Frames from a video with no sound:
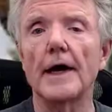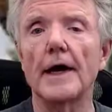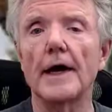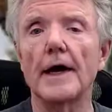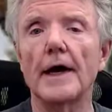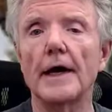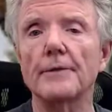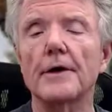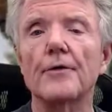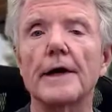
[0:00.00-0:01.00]
In
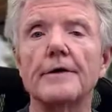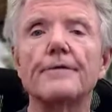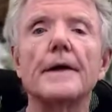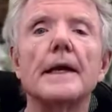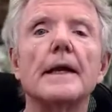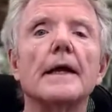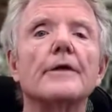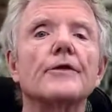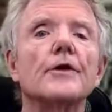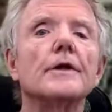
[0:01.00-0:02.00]
seismic retrofitting,
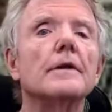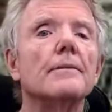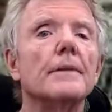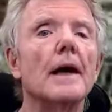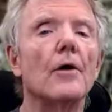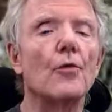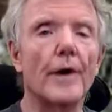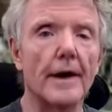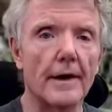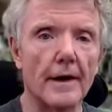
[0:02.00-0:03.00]
it's good to be
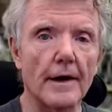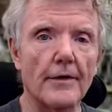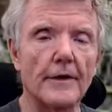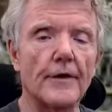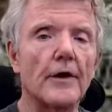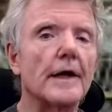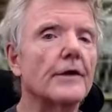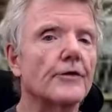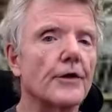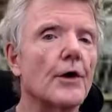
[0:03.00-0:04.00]
aware that there
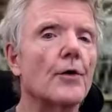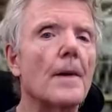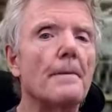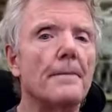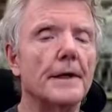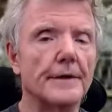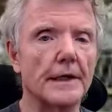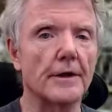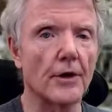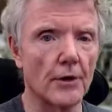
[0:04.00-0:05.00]
is no
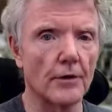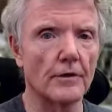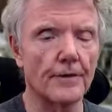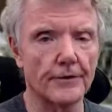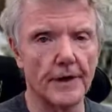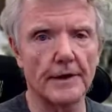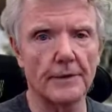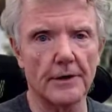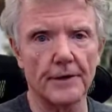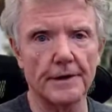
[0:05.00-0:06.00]
building code for
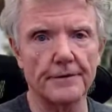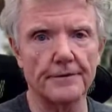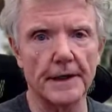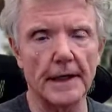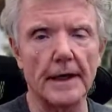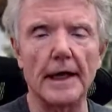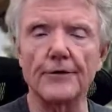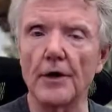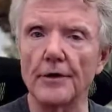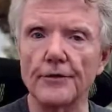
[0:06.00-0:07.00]
seismic retrofitting.
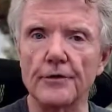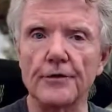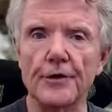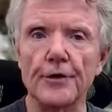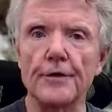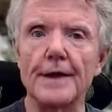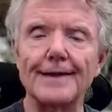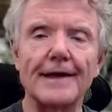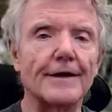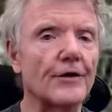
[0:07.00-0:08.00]
It's also true that
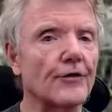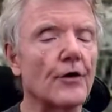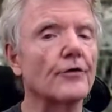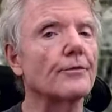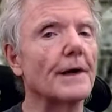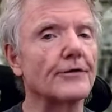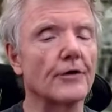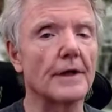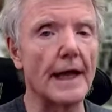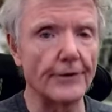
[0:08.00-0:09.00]
there is no
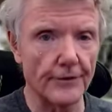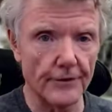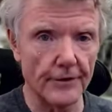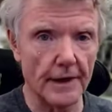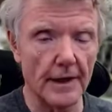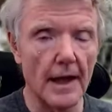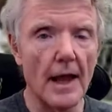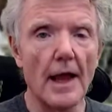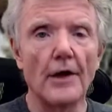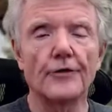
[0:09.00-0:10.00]
special licensing.
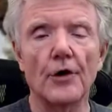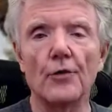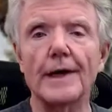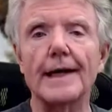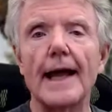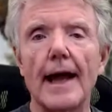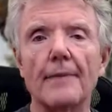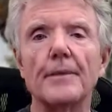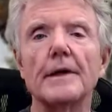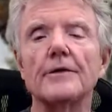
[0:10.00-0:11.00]
So what can
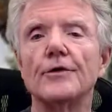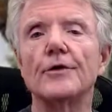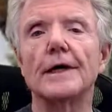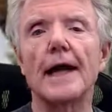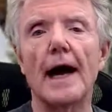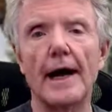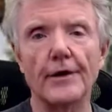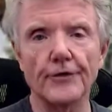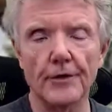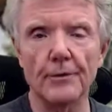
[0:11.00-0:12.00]
happen is you can
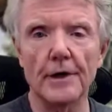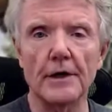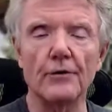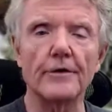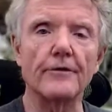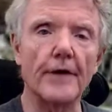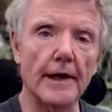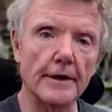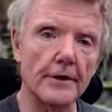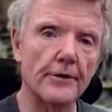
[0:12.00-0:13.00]
hire someone with
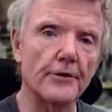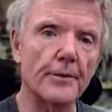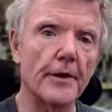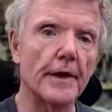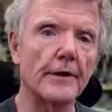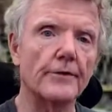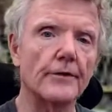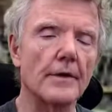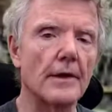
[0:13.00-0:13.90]
very little experience,